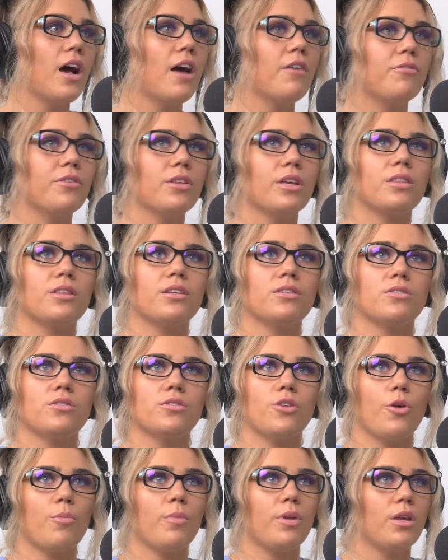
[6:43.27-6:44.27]
I feel like there's
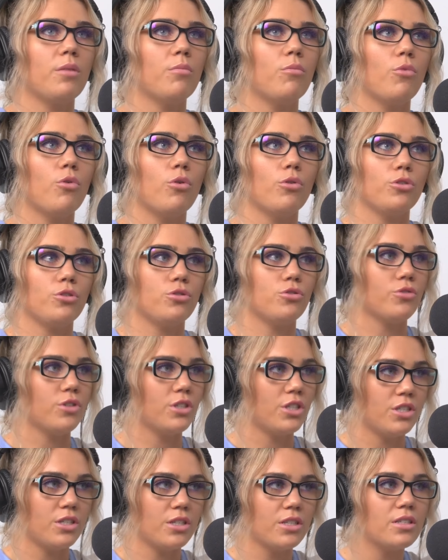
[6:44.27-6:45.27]
so many more
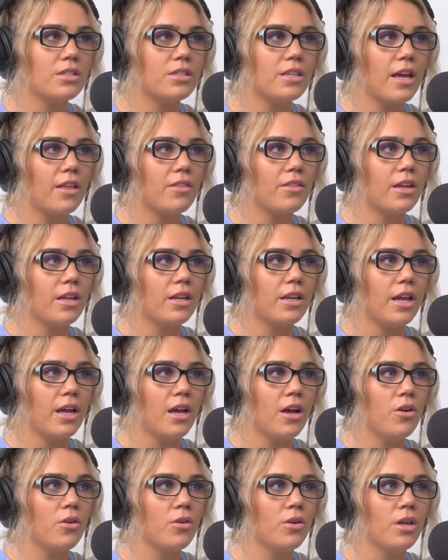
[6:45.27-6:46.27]
nutritionists out there
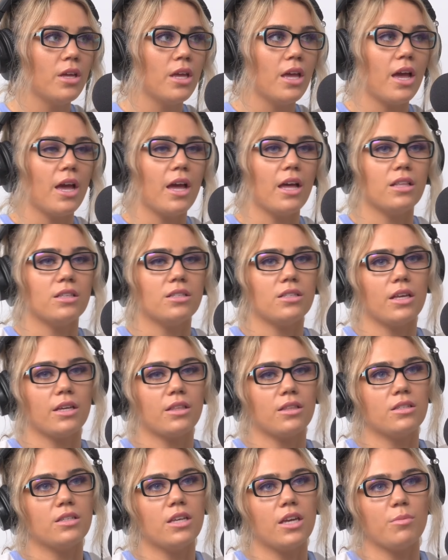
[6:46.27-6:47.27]
now and
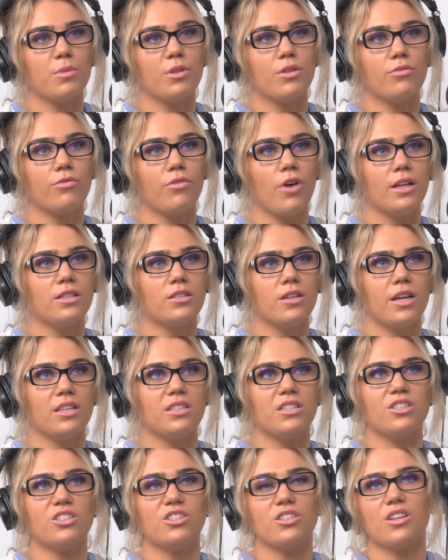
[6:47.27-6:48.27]
like the team at the Fight
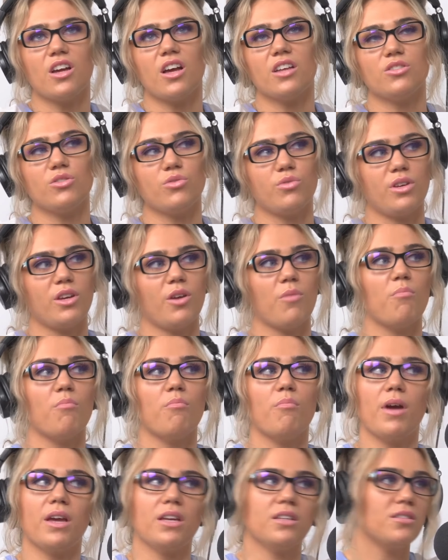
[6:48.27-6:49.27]
Dietitian are doing
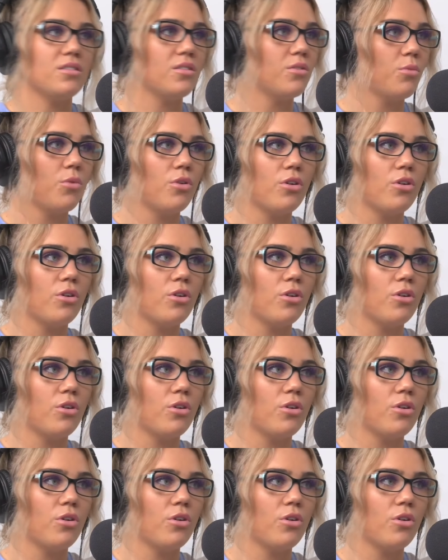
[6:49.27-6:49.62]
amazing